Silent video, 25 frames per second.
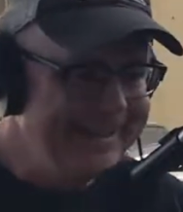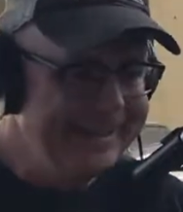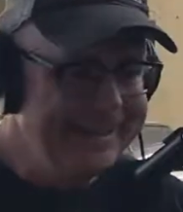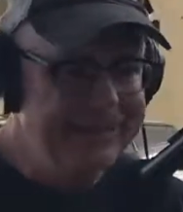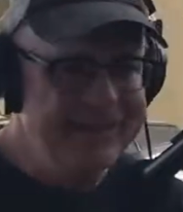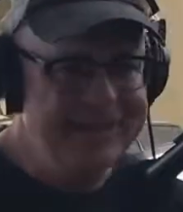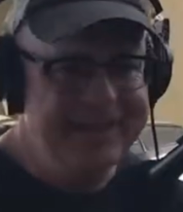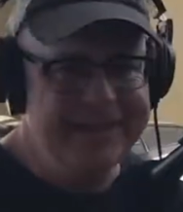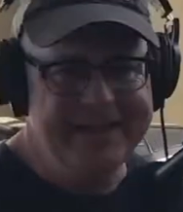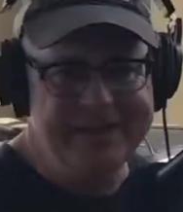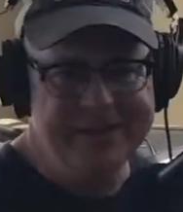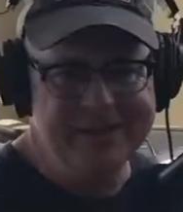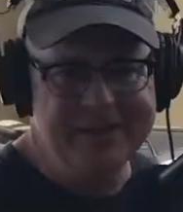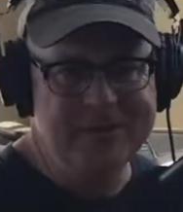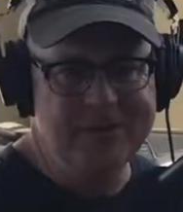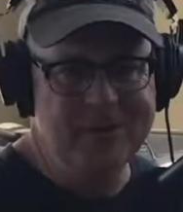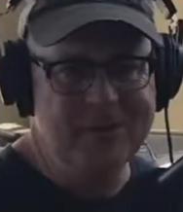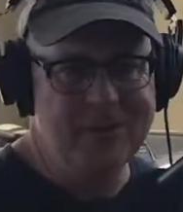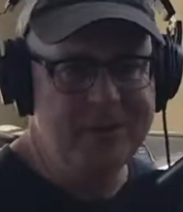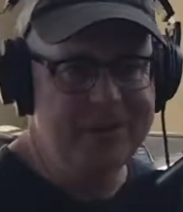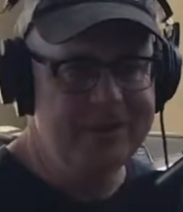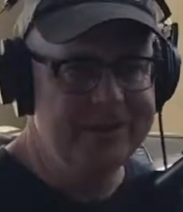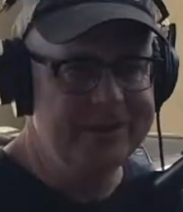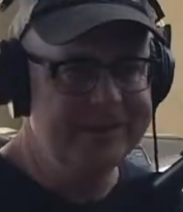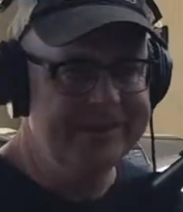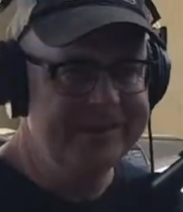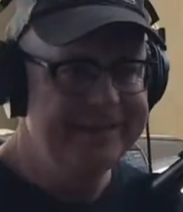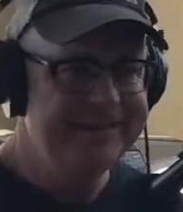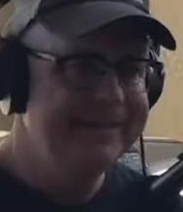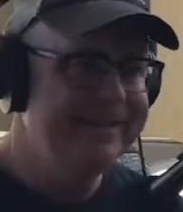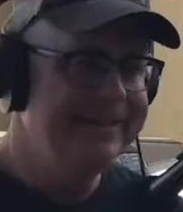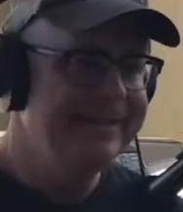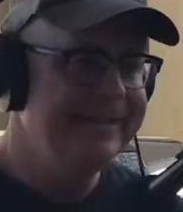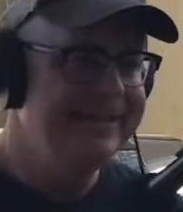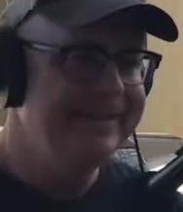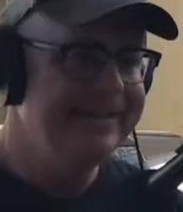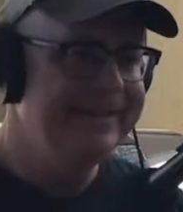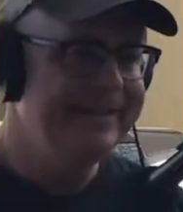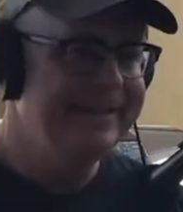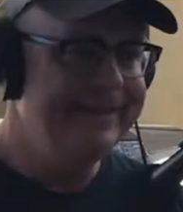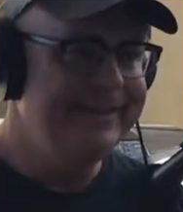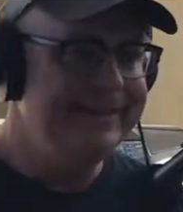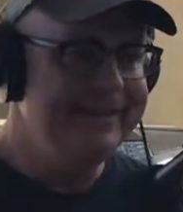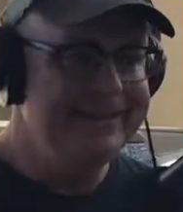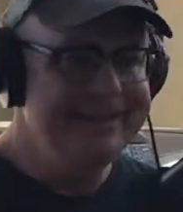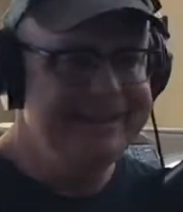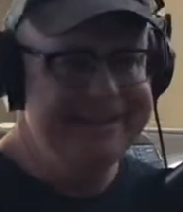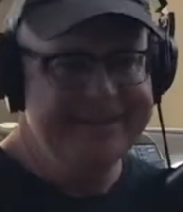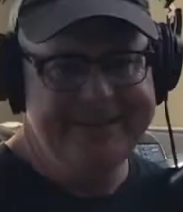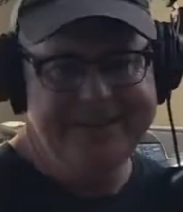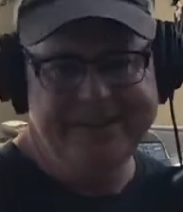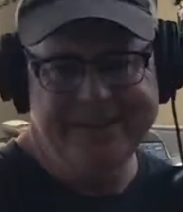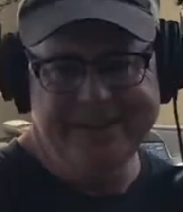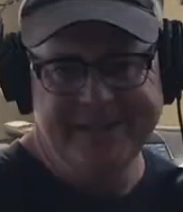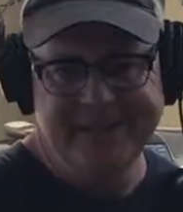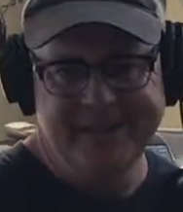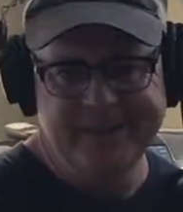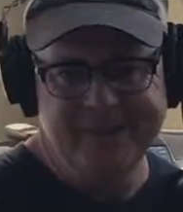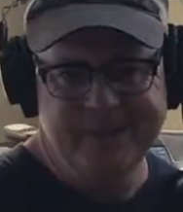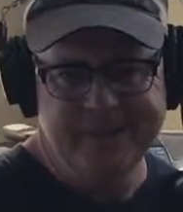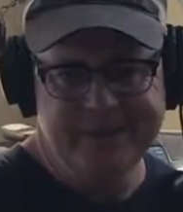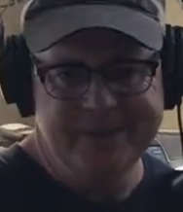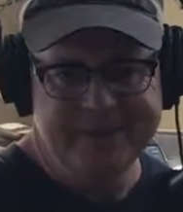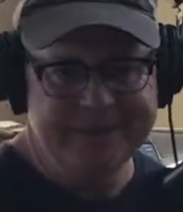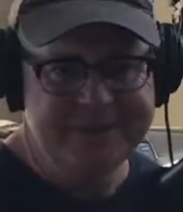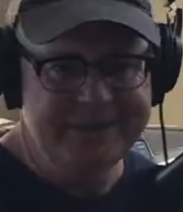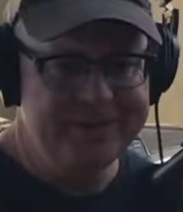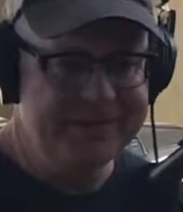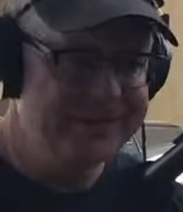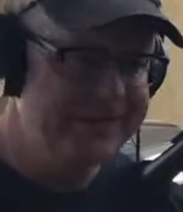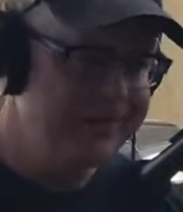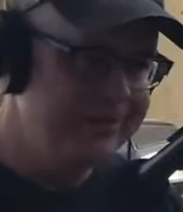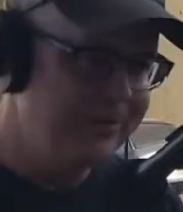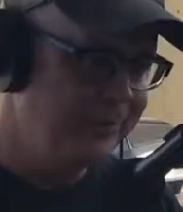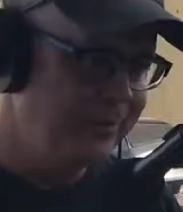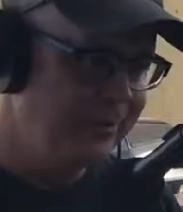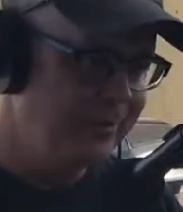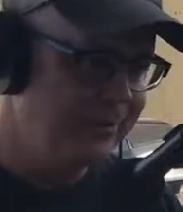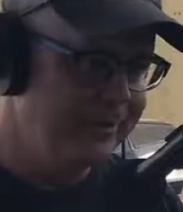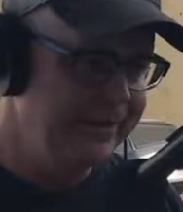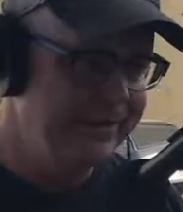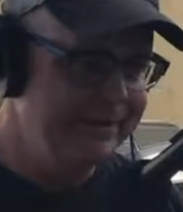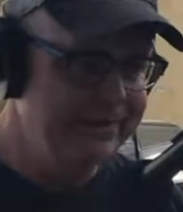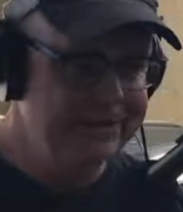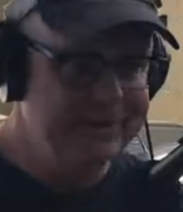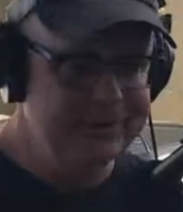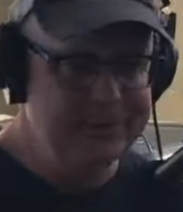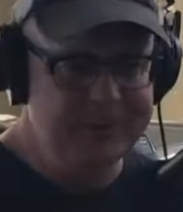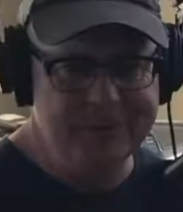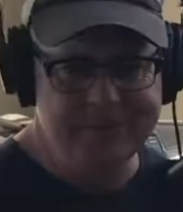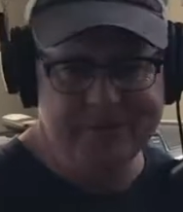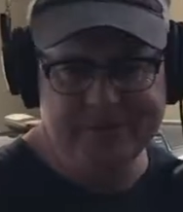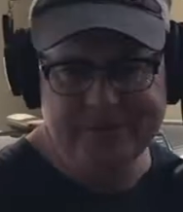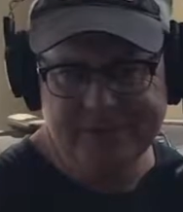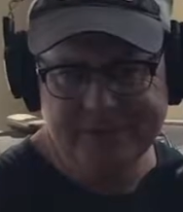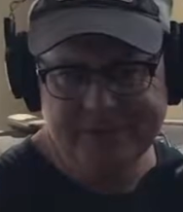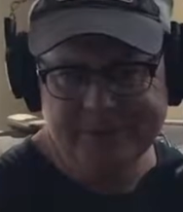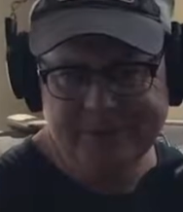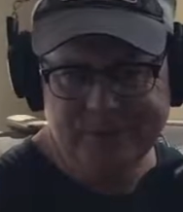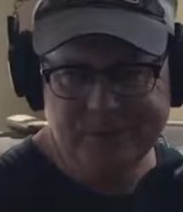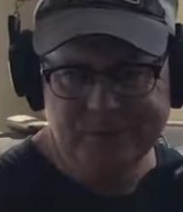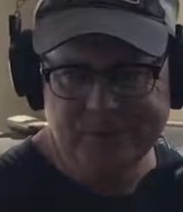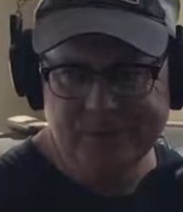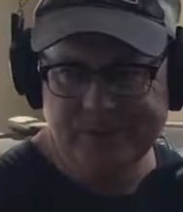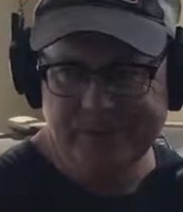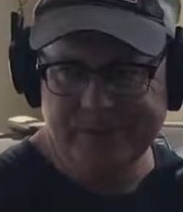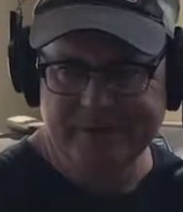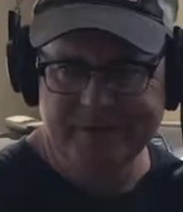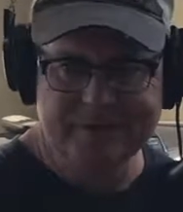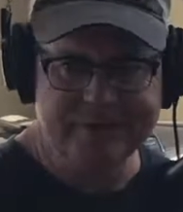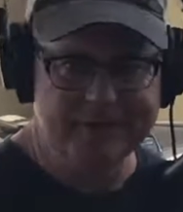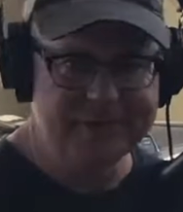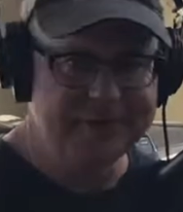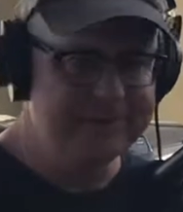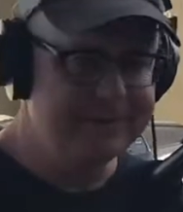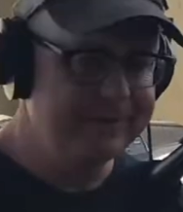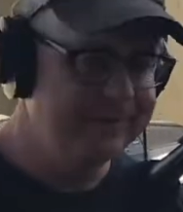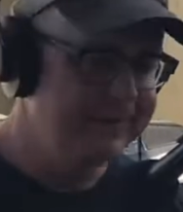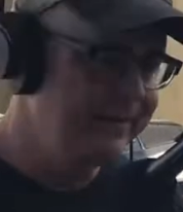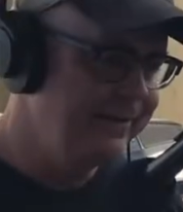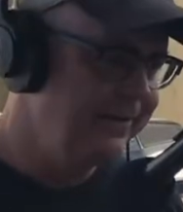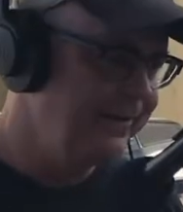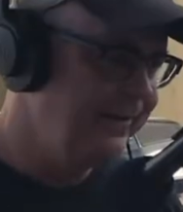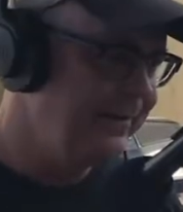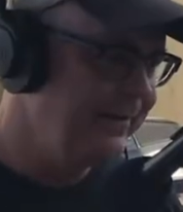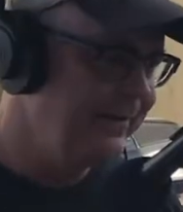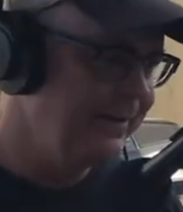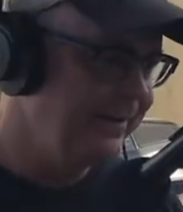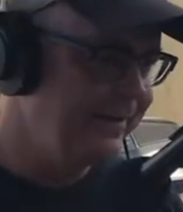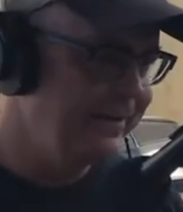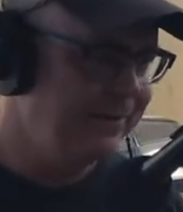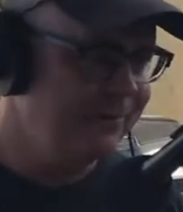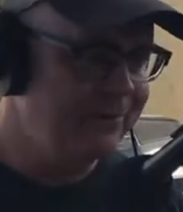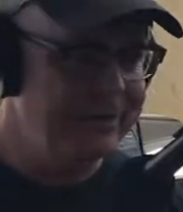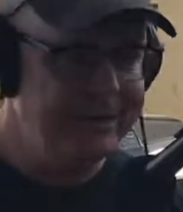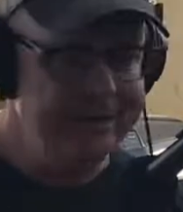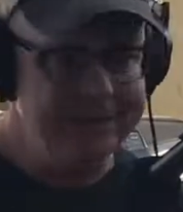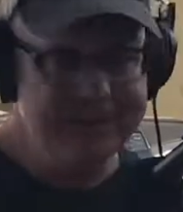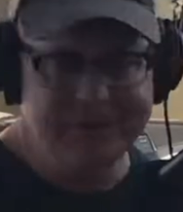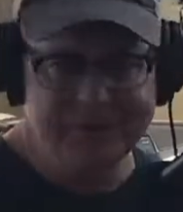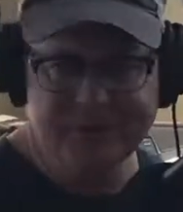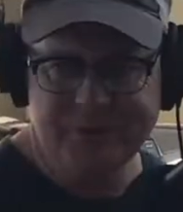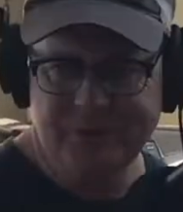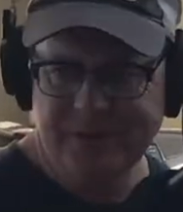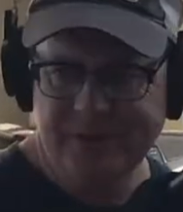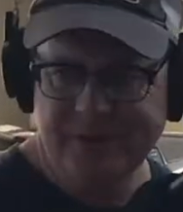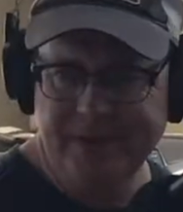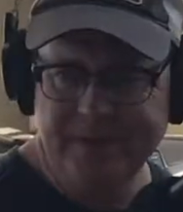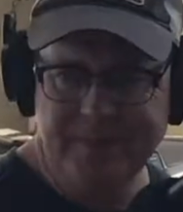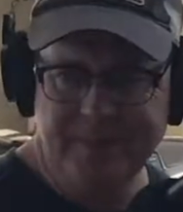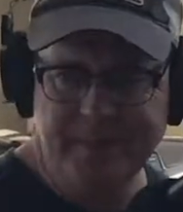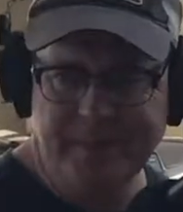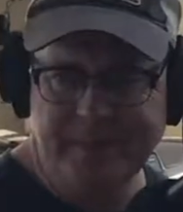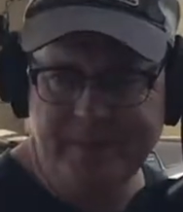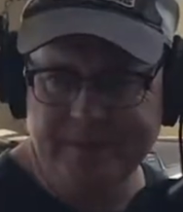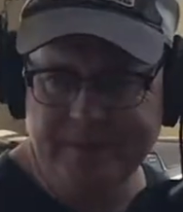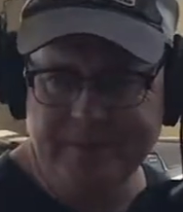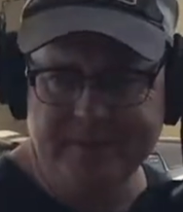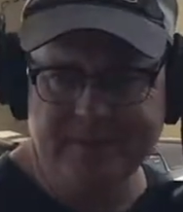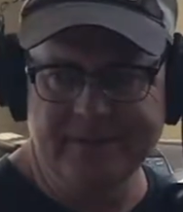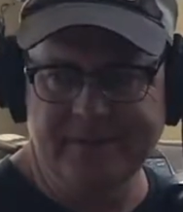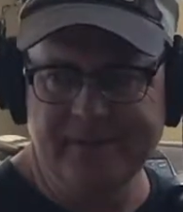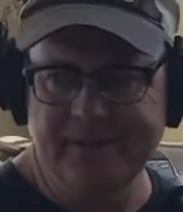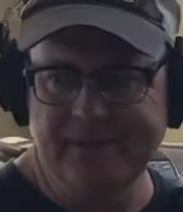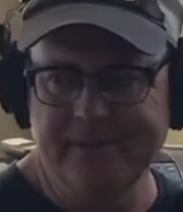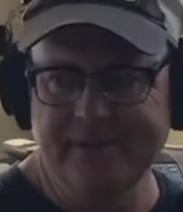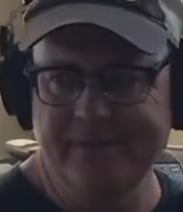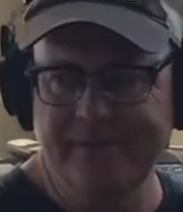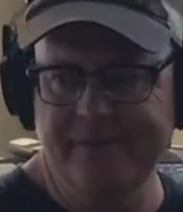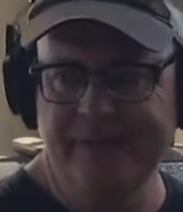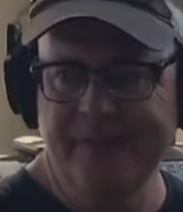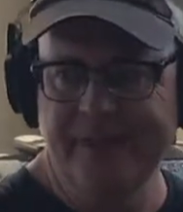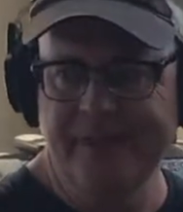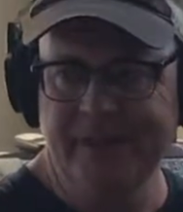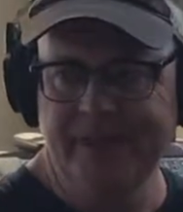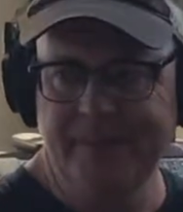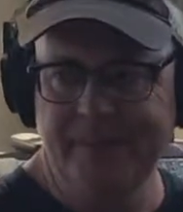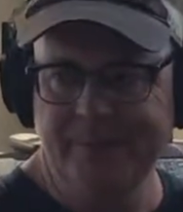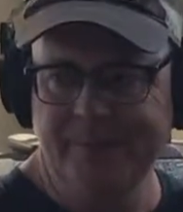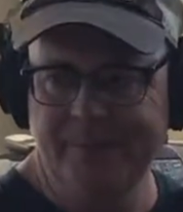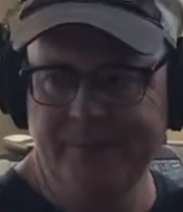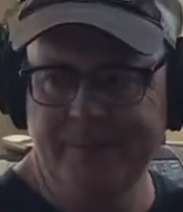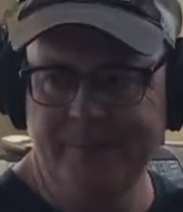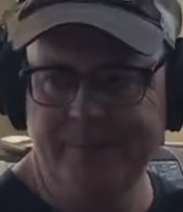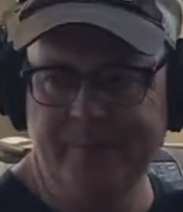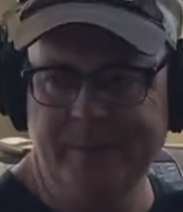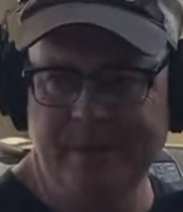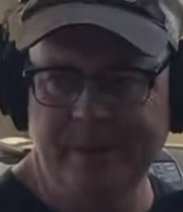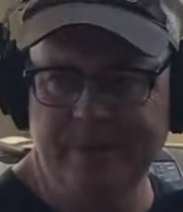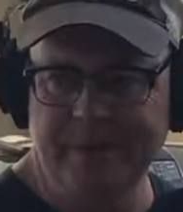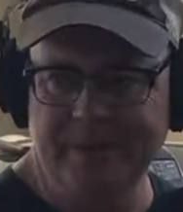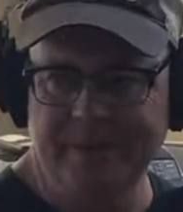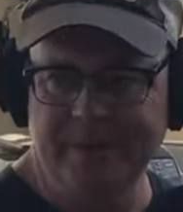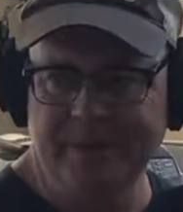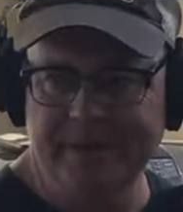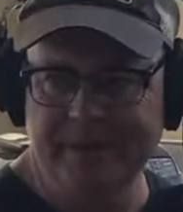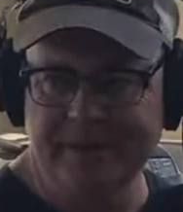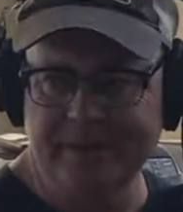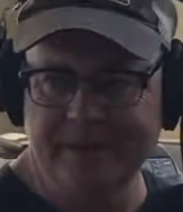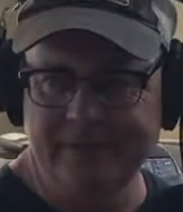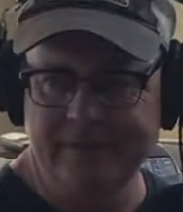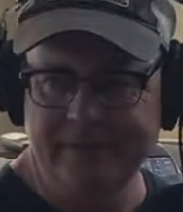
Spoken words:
You can't call it, the Rolling Stones or the Doors or the Red Hot Chili Peppers and not have key members there.